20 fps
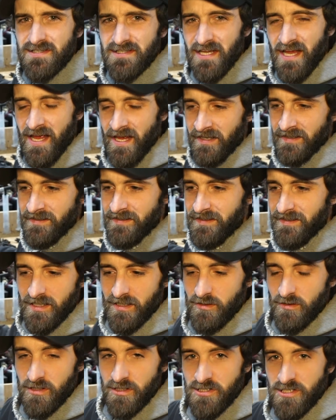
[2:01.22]
stand,
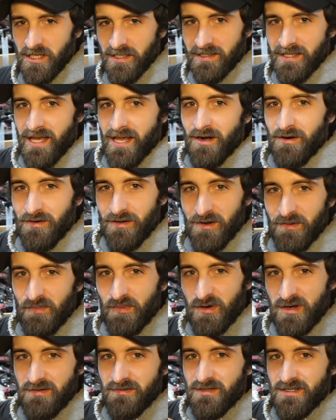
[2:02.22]
you can check that out in a
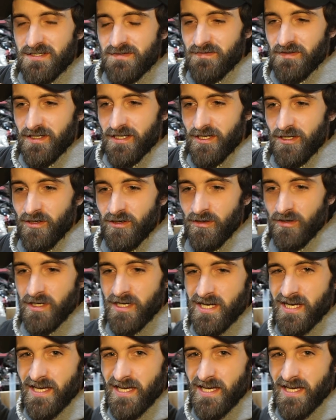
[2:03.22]
previous video